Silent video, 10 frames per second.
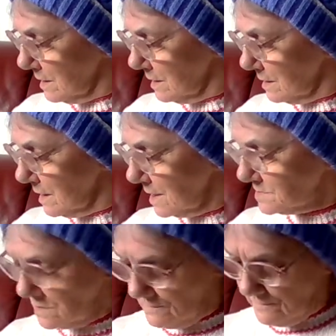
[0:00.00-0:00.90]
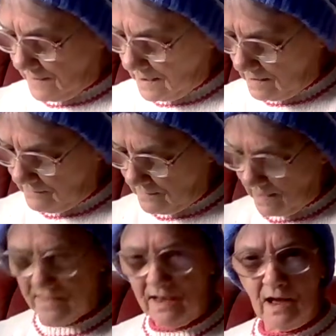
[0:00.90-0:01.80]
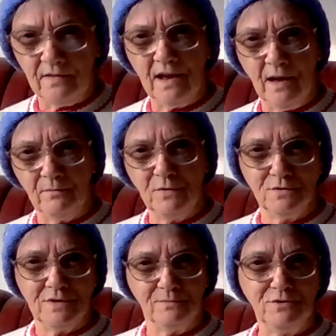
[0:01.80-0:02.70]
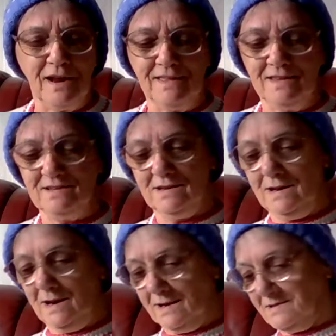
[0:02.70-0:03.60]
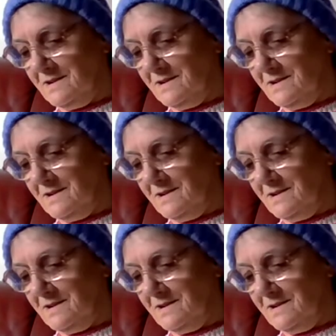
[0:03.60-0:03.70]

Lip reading: Yes, so the 5, I think I'm using, I'm checking these needles.